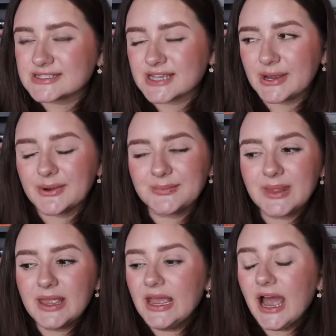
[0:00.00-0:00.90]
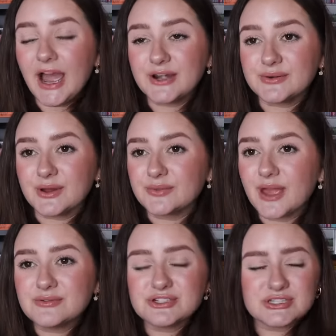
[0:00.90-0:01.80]
So I don't know.
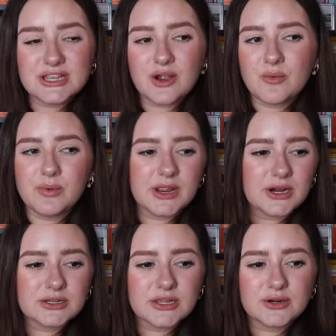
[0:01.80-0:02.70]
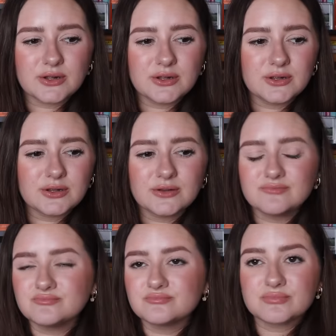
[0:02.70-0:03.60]
That was just like a weird little
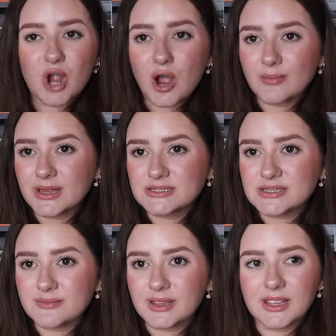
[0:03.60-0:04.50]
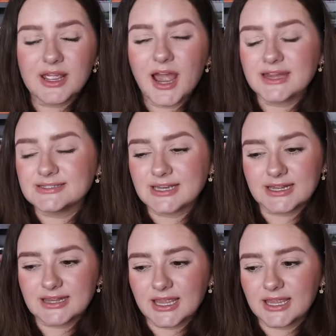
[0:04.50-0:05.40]
comment to me. I
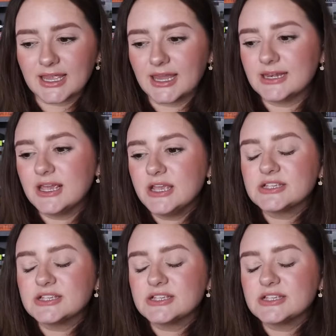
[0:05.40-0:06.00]
didn't like it.